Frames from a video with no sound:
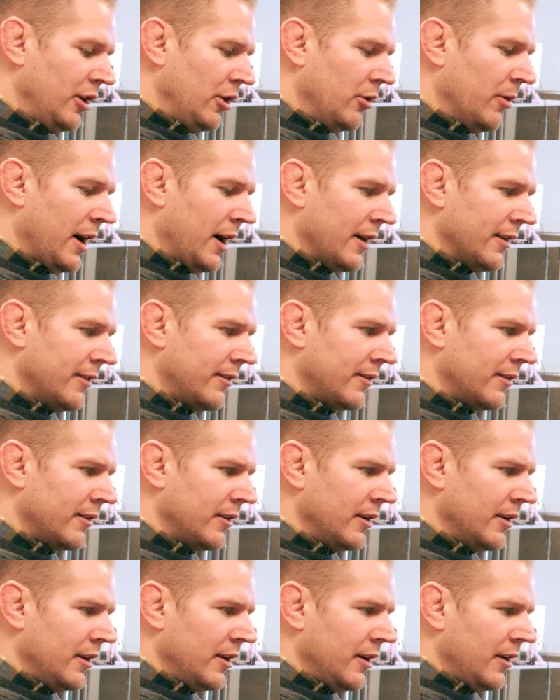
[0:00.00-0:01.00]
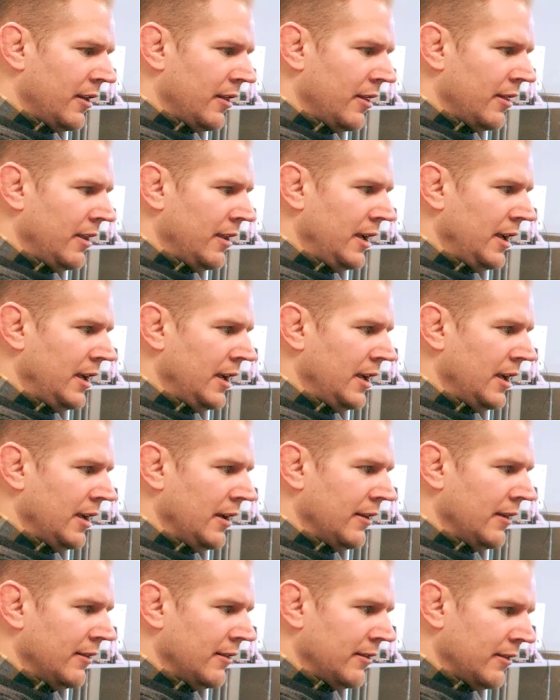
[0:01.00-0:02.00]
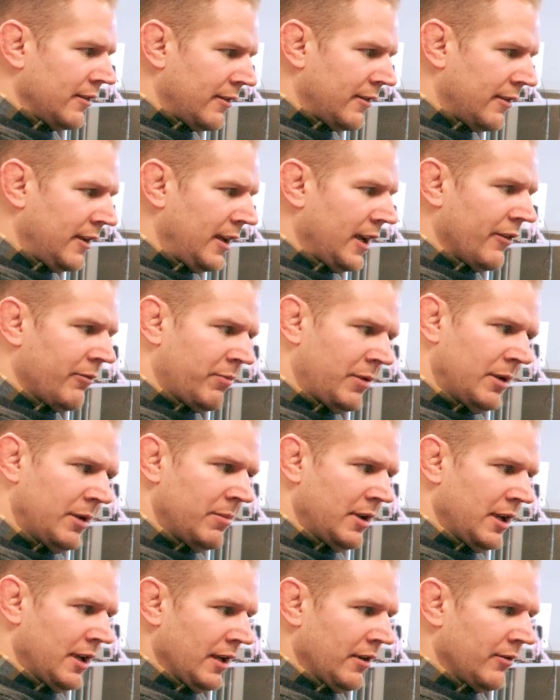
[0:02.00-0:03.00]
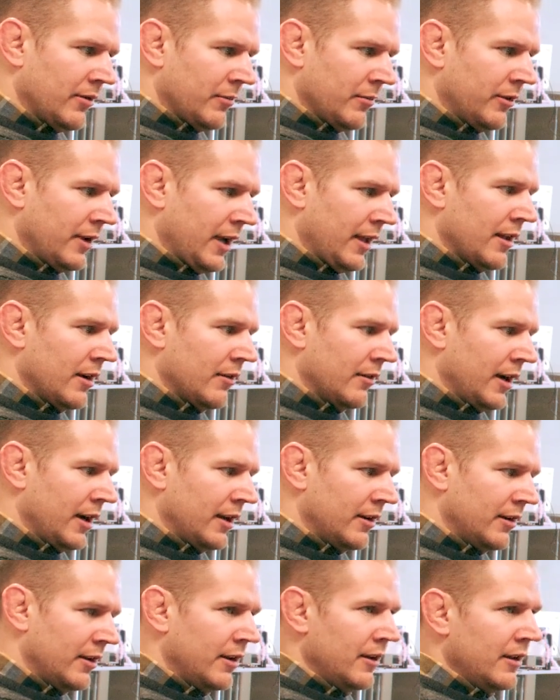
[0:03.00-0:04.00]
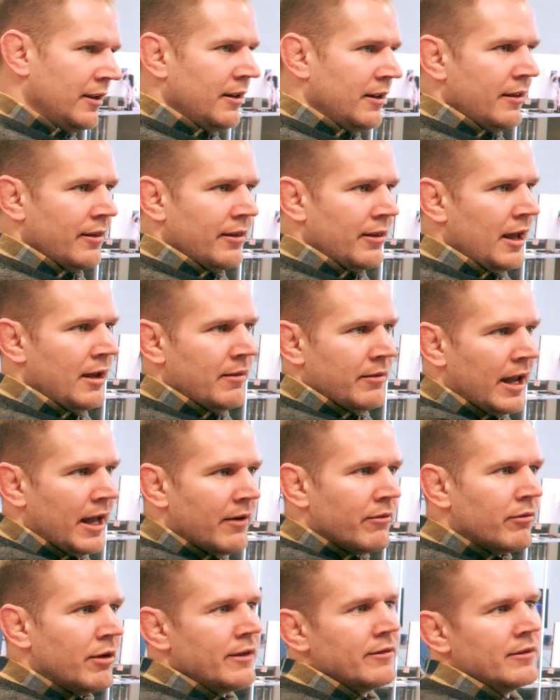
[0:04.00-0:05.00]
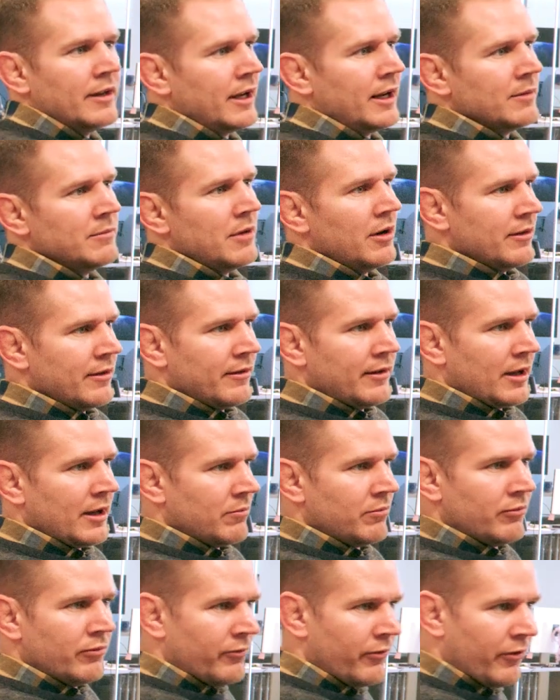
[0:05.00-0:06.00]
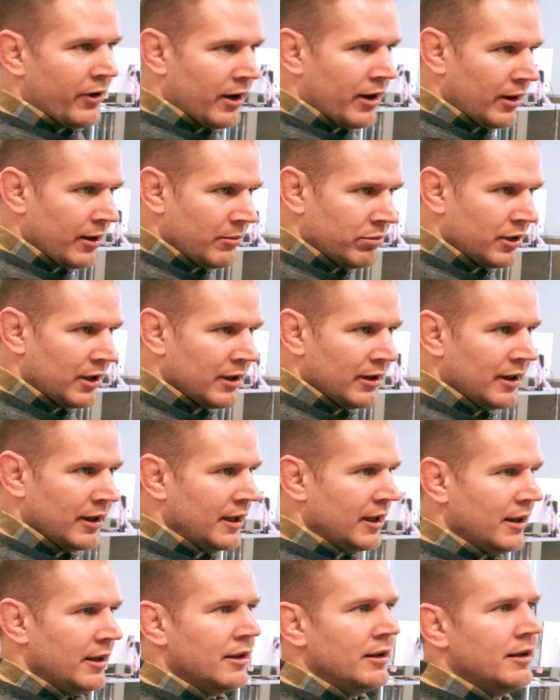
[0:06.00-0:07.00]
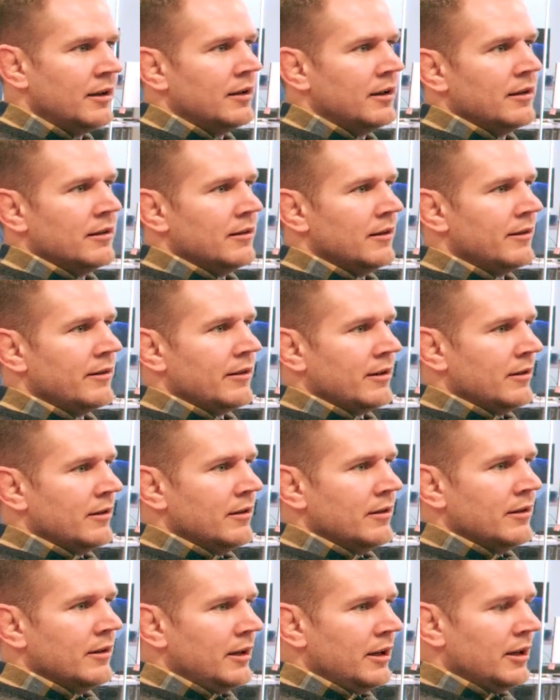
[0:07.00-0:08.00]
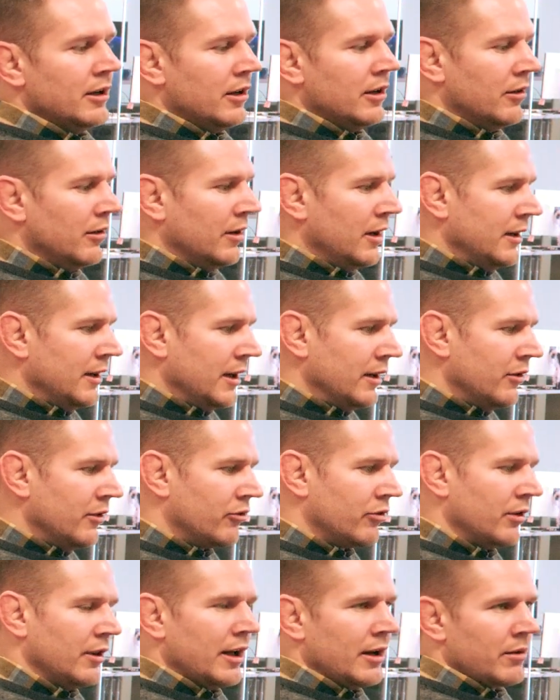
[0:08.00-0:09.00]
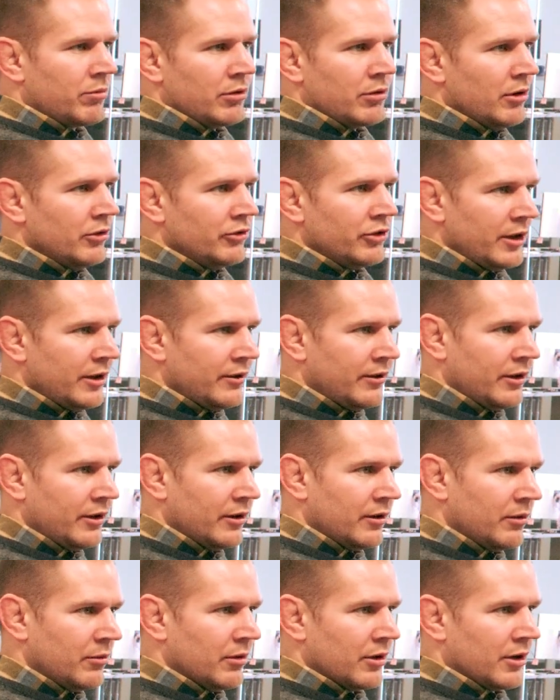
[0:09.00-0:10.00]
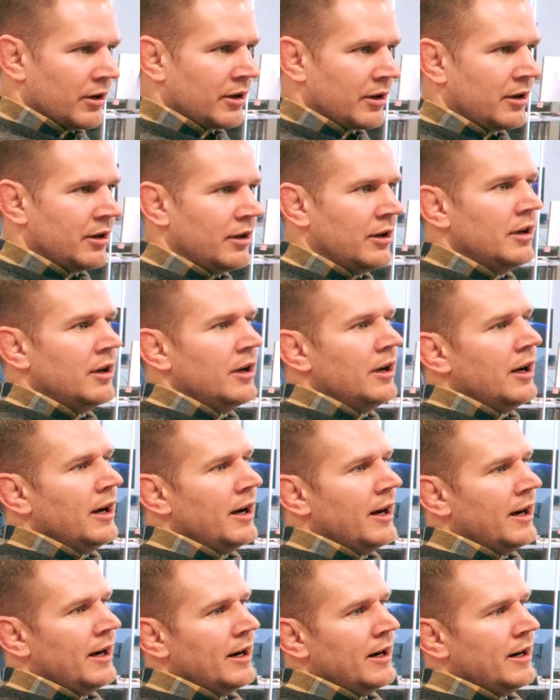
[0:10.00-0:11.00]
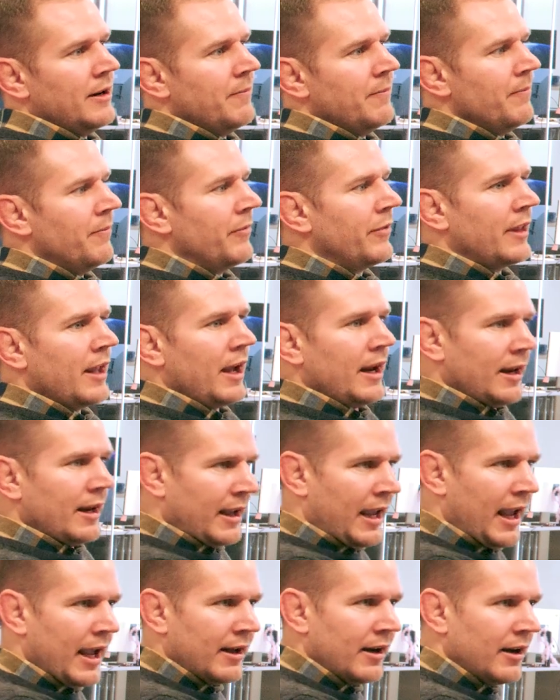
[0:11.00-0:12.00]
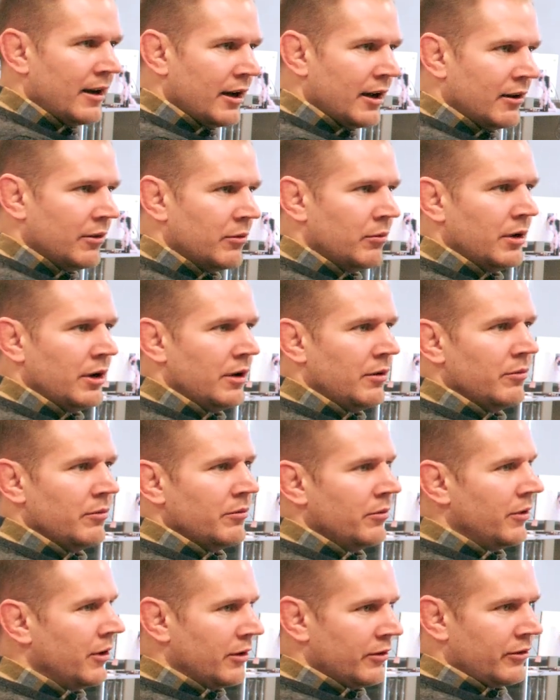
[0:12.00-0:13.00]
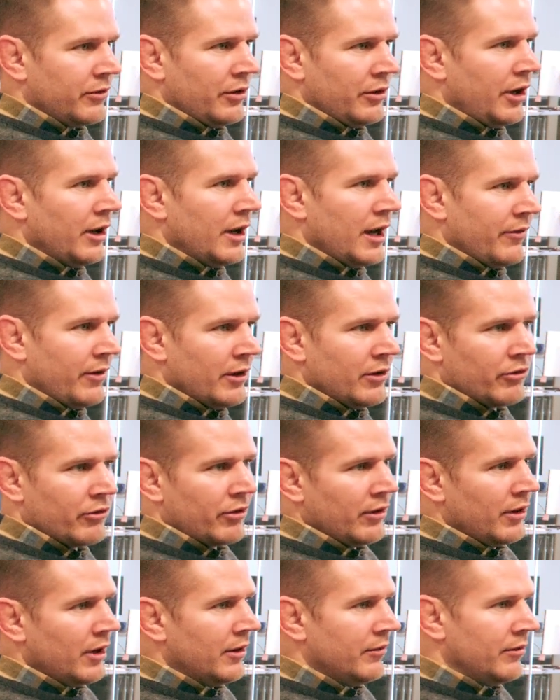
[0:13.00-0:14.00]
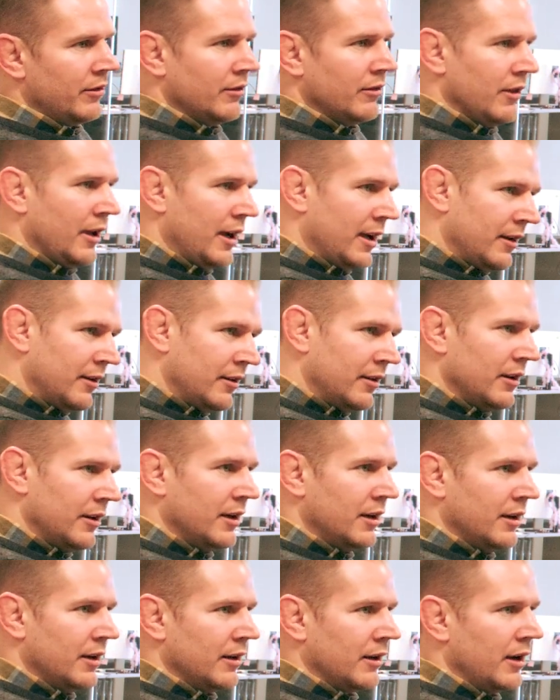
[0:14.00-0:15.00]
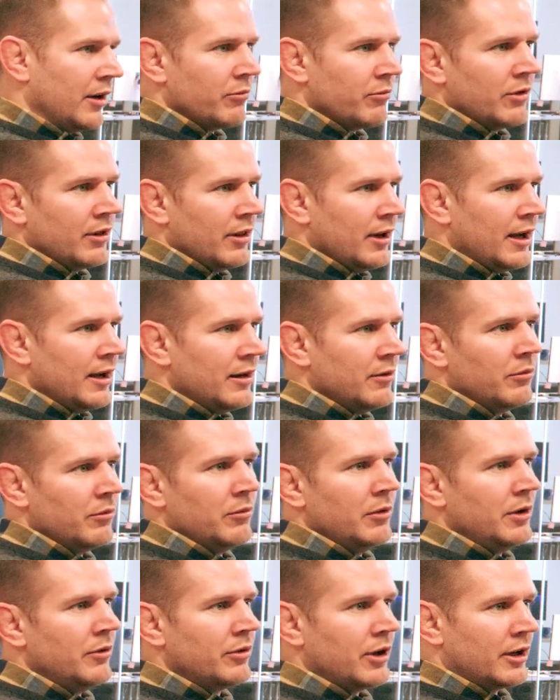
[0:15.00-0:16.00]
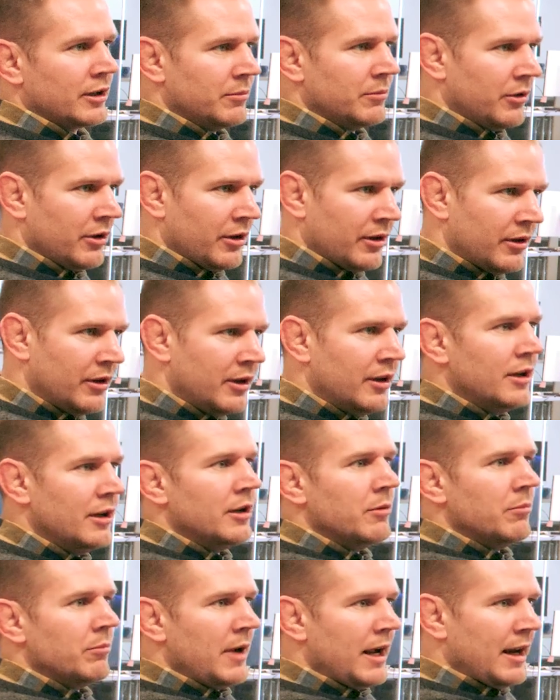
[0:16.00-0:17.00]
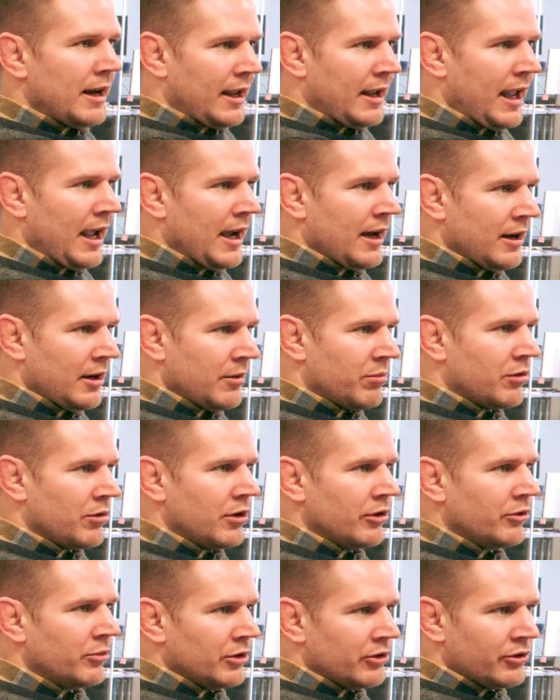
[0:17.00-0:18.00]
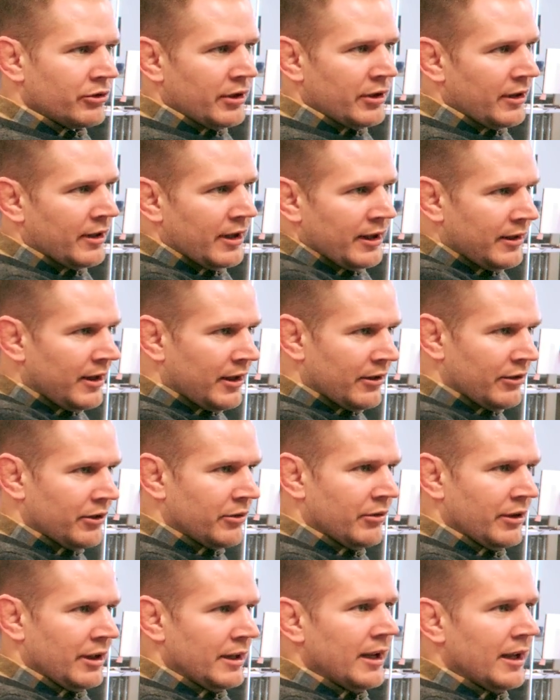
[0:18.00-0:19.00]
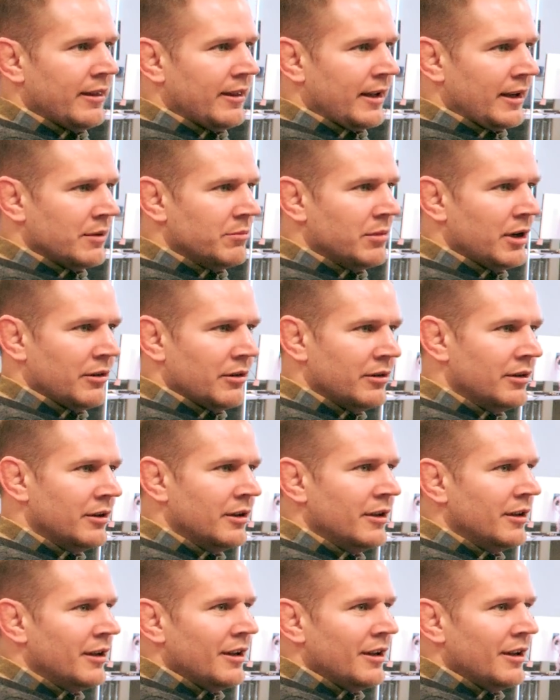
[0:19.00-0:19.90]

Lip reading: the US, the CFPB, if I'm saying that right, they've recently come out and said fairly bluntly, listen, an industry-led approach isn't going to work. And in Canada, you can have industry-led, government-led. We've talked about a made in Canada approach, which I think tells you really nothing about